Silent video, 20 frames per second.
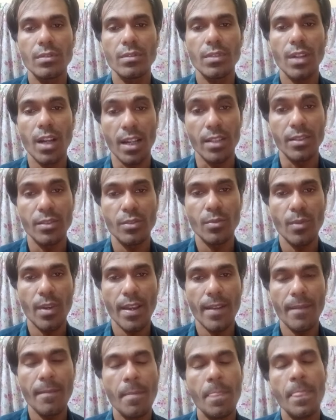r
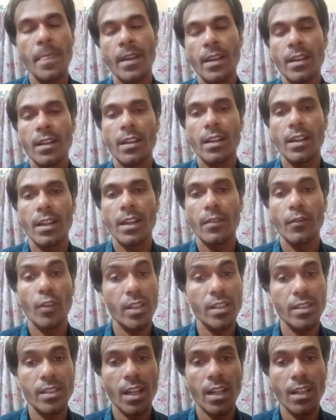square. And what
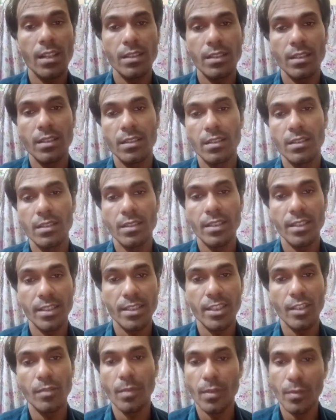is r? The
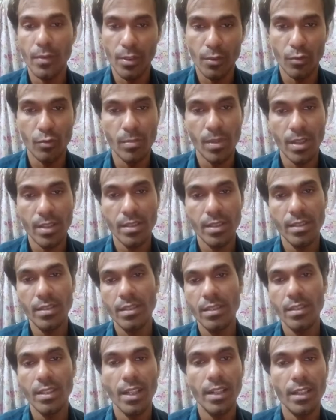distance between two masses
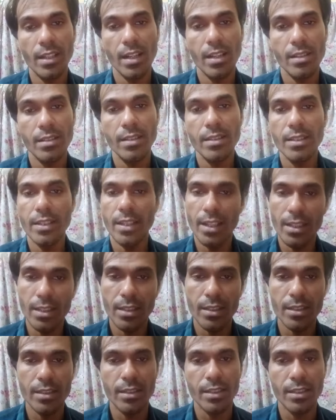in that classes. Here the
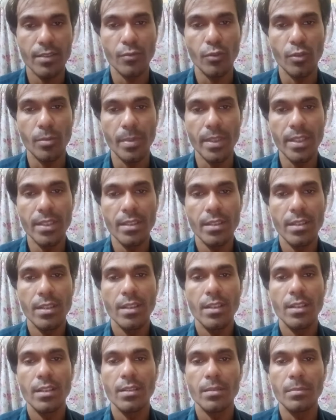distance would be
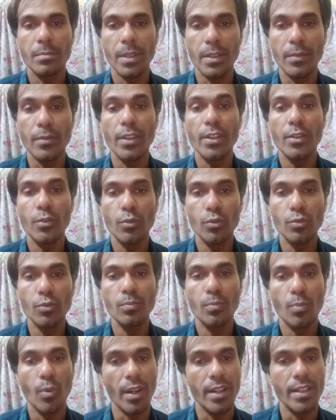between 2
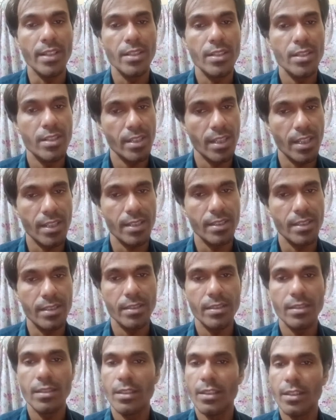point
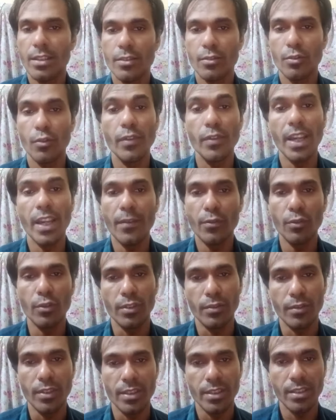charges. So we have two
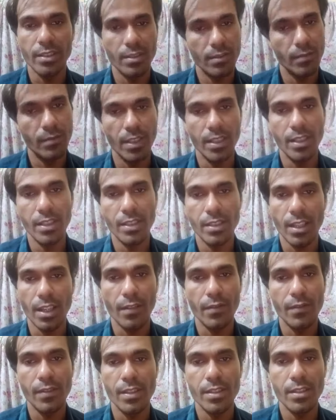equations. One is
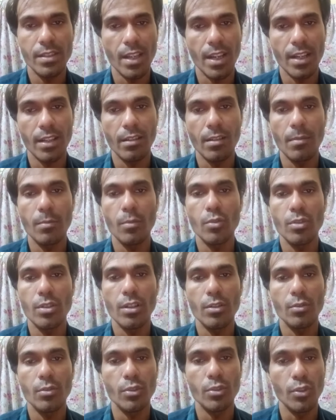F is directly
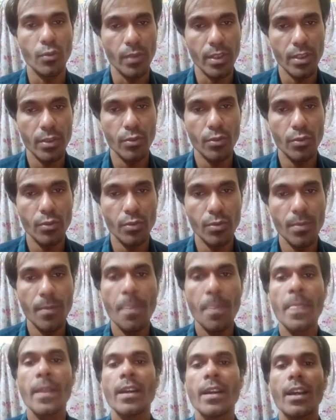proportional to q1 q2,
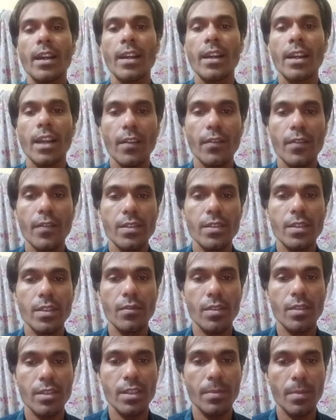and F is
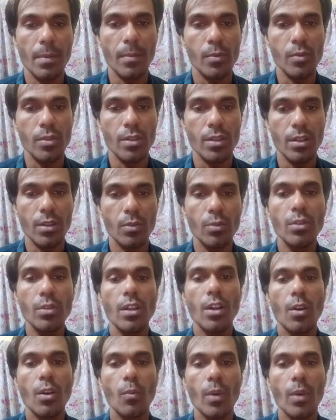inversely proportional to
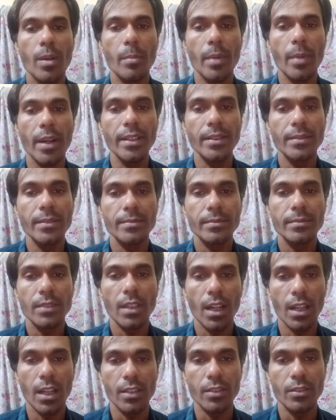1 by
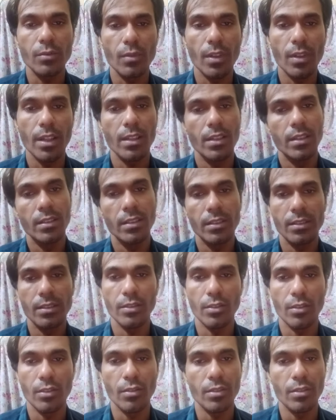r square. This is
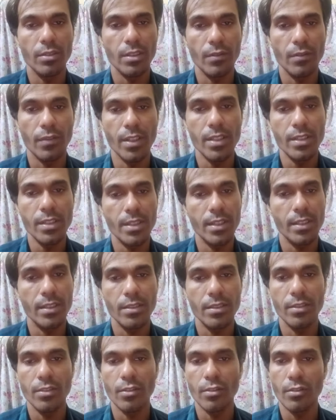equation first, and
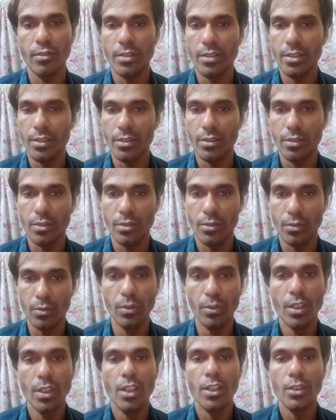this is equation
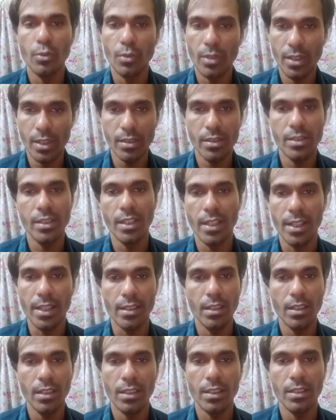2. You can see
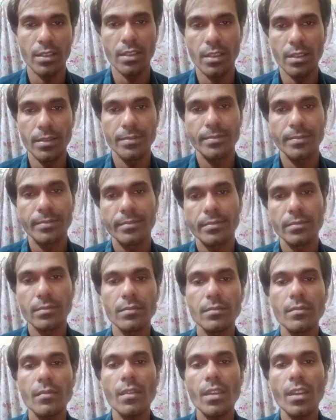later in the
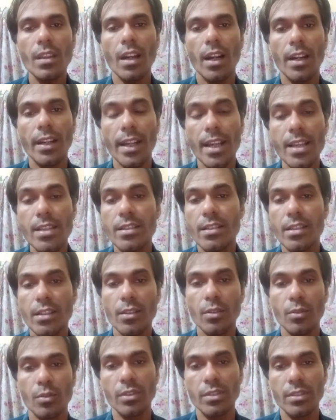attached
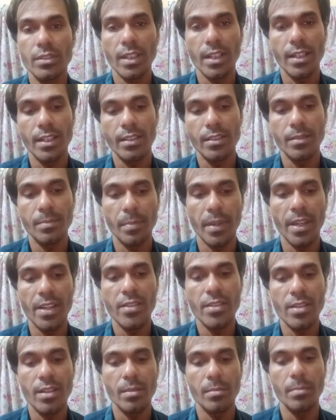notes, that is
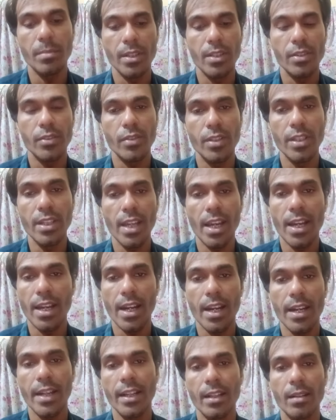page number 3 and
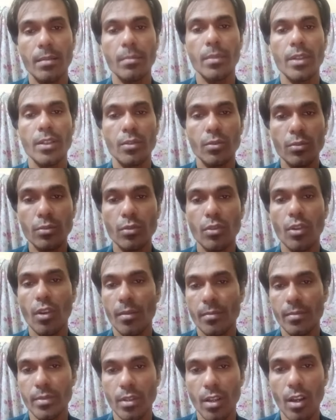heading number 2,
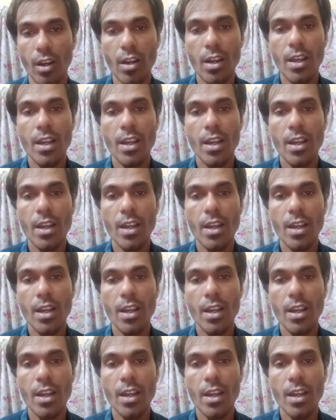Coulomb's law